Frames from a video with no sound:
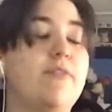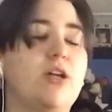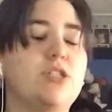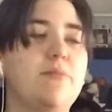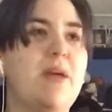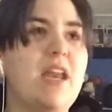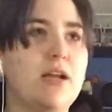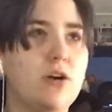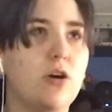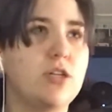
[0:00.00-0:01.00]
been in
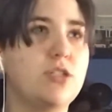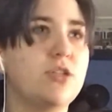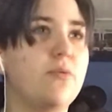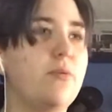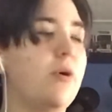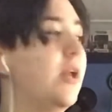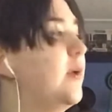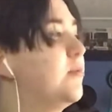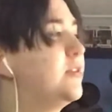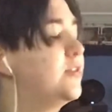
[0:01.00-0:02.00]
college, so we weren't
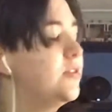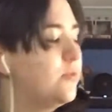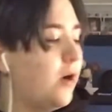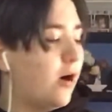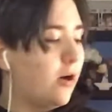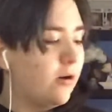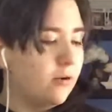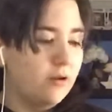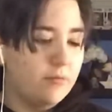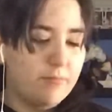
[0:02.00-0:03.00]
able to do our
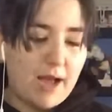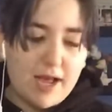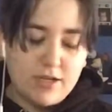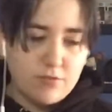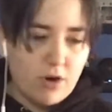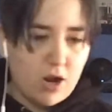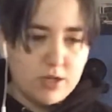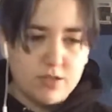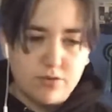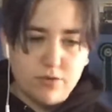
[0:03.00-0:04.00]
band
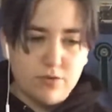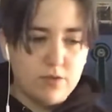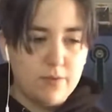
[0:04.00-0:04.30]
rehearsals.